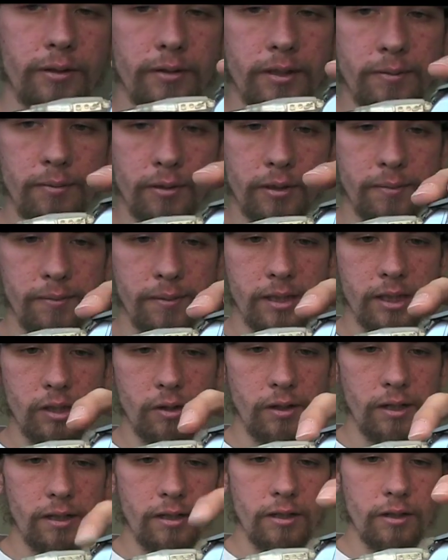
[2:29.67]
It's supposed to be
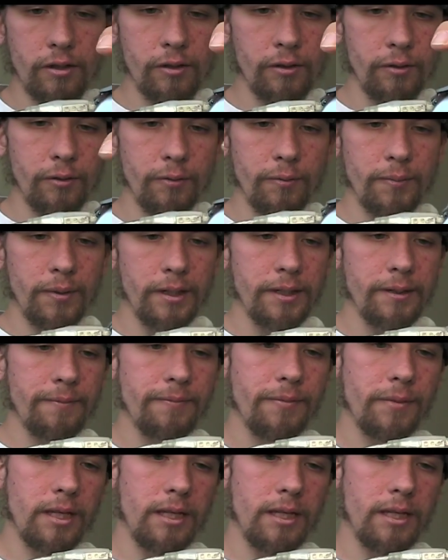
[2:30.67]
straight through, but